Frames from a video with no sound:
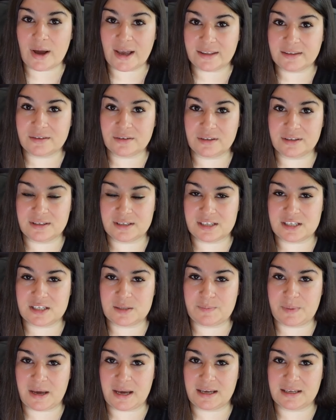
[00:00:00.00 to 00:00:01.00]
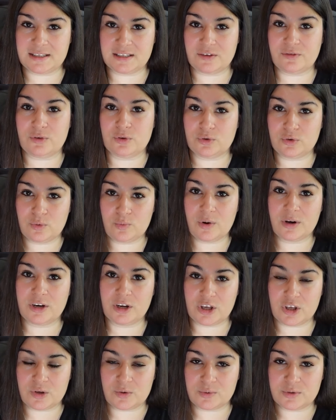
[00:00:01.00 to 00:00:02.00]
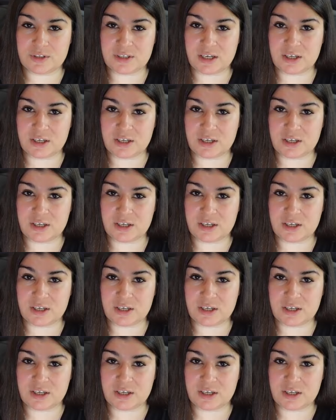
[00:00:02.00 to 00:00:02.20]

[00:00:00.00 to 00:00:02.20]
enter in this space, if you do want to use